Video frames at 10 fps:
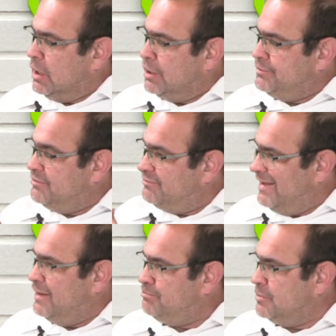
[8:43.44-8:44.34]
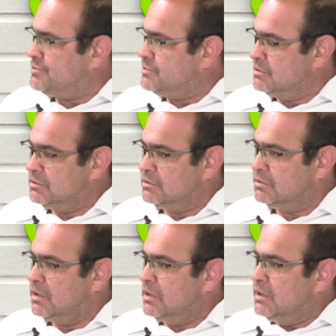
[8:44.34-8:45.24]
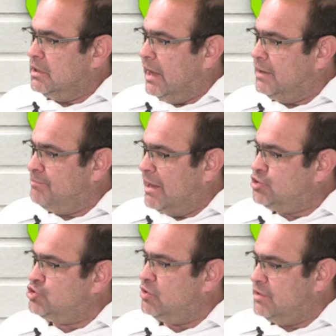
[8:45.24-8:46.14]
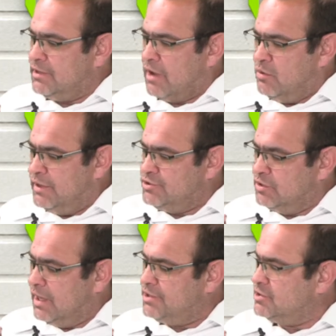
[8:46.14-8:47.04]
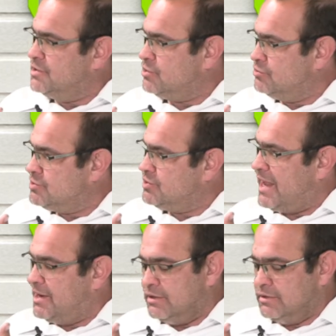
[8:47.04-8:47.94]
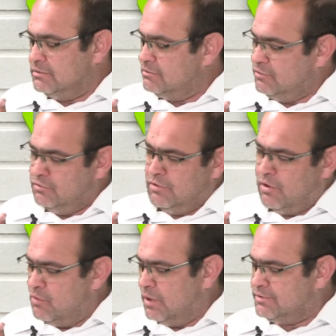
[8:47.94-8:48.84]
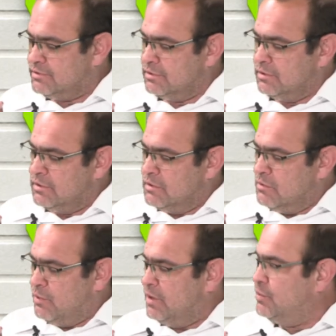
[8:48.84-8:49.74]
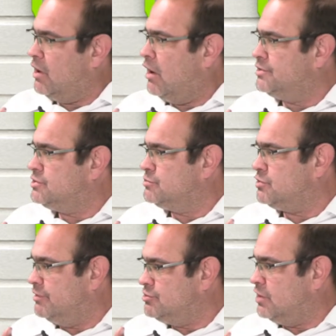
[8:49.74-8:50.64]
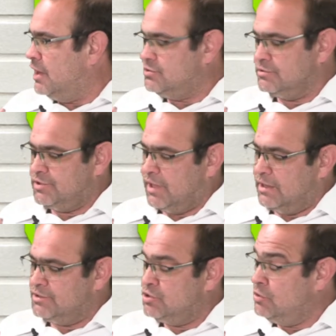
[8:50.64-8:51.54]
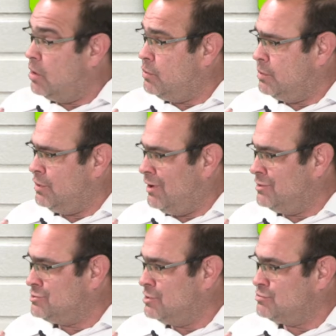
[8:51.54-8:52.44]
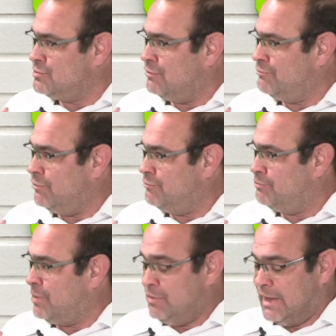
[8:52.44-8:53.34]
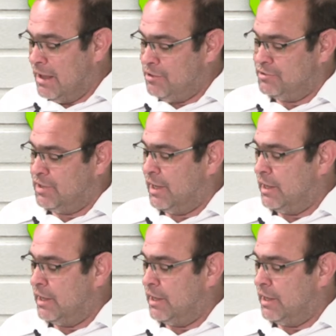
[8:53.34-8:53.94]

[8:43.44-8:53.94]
development, and make sure that our education is on standard, you know where we are in terms of educational standards, you know where we are in terms of public health care,